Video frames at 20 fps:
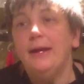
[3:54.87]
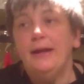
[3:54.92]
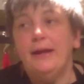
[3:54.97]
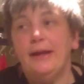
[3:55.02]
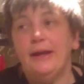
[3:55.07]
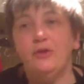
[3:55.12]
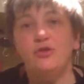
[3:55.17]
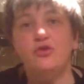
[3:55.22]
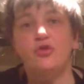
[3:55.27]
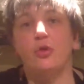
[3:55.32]

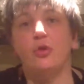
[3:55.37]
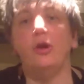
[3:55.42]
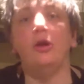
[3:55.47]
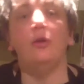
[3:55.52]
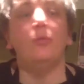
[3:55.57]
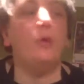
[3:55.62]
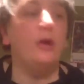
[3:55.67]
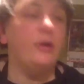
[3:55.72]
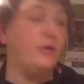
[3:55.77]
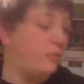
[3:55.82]

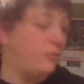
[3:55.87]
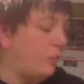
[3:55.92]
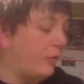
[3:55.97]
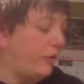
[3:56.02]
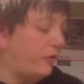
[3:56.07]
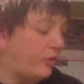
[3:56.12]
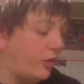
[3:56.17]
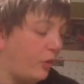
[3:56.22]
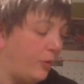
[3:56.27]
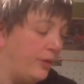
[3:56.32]
enjoy what
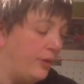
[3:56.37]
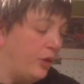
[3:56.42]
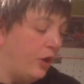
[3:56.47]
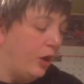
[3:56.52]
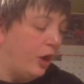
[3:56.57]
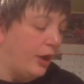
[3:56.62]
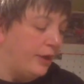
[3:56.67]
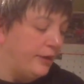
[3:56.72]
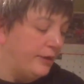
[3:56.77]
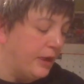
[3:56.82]
what's going
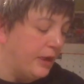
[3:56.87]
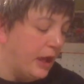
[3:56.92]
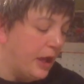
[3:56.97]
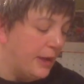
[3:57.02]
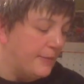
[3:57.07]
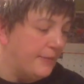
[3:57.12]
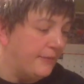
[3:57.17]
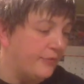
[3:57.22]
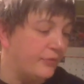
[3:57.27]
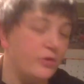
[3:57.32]
on.
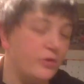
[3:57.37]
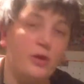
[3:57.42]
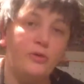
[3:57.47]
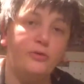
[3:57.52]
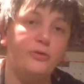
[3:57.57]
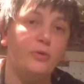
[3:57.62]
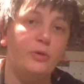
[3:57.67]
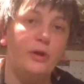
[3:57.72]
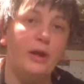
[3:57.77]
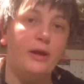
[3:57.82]
Um, if you're not
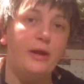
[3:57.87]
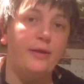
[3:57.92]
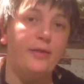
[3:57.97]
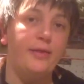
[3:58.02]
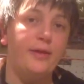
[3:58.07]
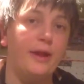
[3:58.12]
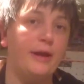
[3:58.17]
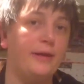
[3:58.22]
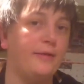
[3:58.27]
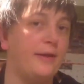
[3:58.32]
doing
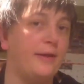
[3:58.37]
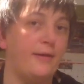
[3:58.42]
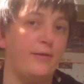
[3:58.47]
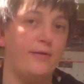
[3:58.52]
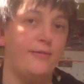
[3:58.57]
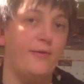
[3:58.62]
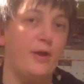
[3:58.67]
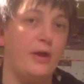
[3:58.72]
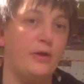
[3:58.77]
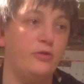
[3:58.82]
anything,
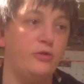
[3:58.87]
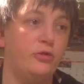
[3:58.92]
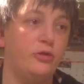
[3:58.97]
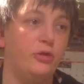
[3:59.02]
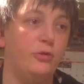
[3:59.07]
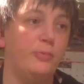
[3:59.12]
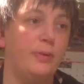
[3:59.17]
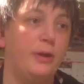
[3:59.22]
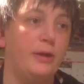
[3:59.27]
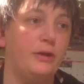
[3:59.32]
that's fine
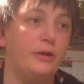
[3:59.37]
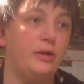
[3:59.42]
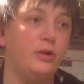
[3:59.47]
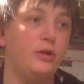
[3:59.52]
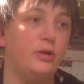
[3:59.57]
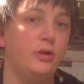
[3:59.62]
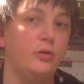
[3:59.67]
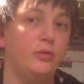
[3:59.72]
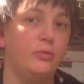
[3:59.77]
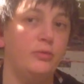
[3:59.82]
too. But you
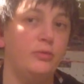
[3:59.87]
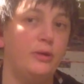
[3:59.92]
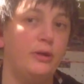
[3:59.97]
know,